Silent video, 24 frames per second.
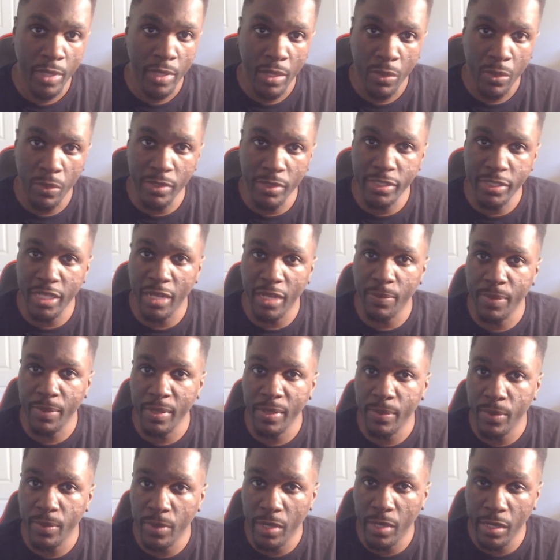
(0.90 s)
What's up,
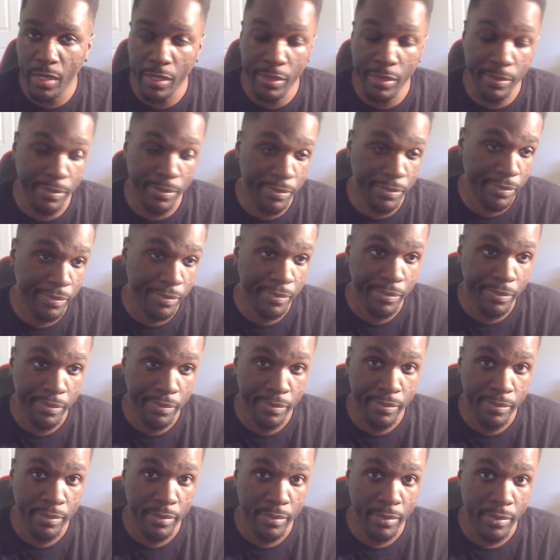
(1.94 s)
people? Y'all
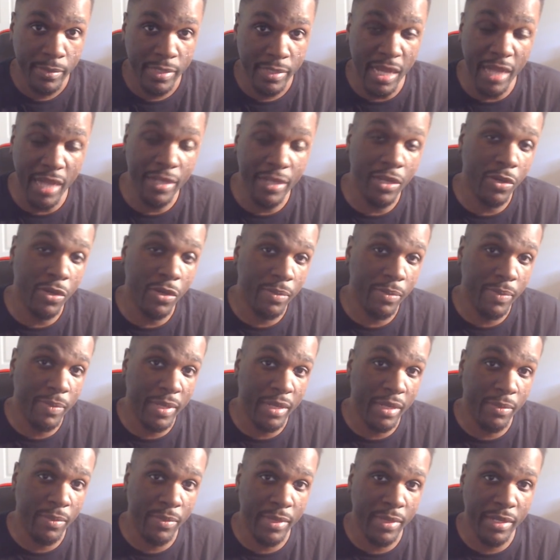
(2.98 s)
know it's
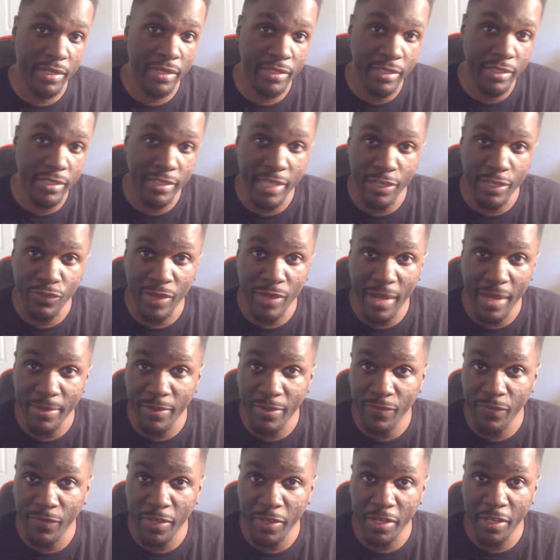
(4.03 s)
been a minute since I dropped
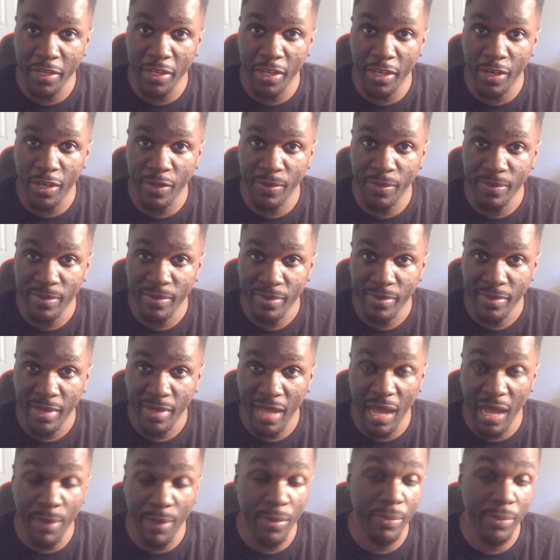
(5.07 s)
the video.
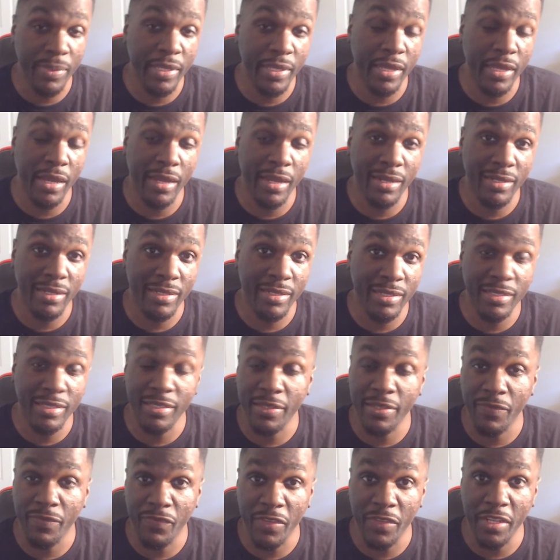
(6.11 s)
I'ma be honest, this
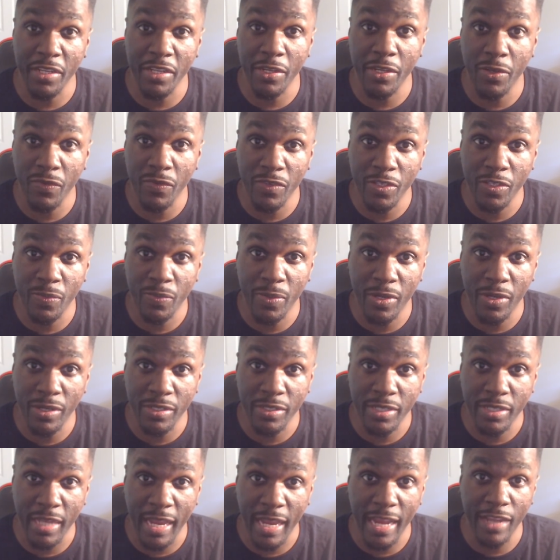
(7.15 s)
is a video
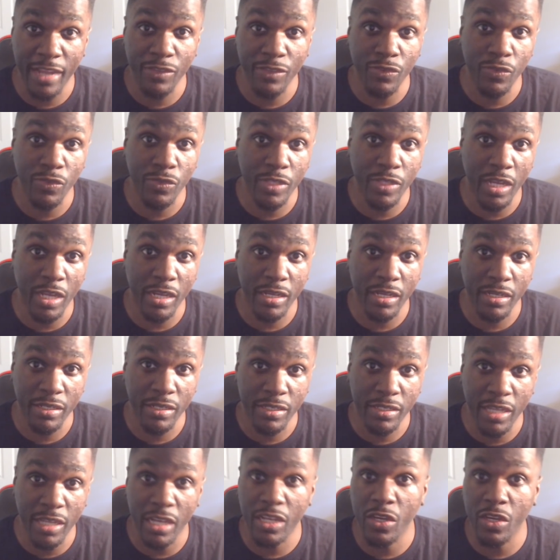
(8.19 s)
response to Andrew Tucker,
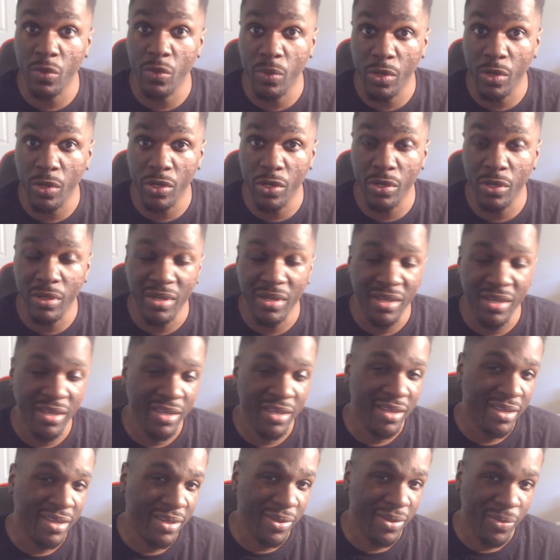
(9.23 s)
Tucker World,
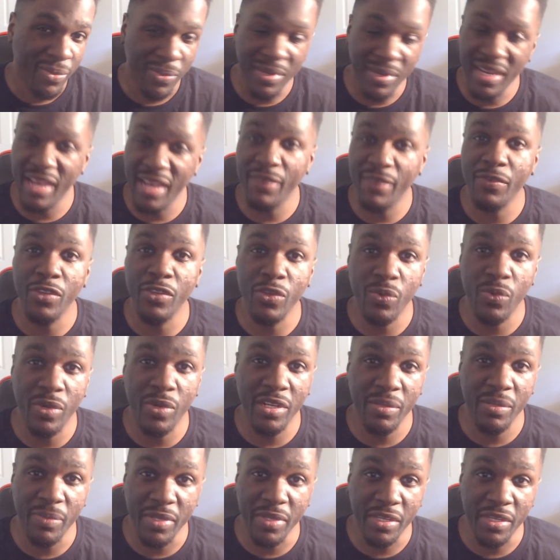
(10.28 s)
whatever you
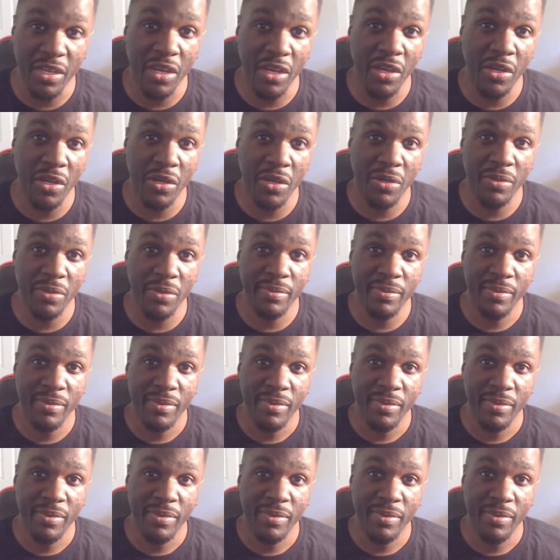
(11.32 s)
want to be called.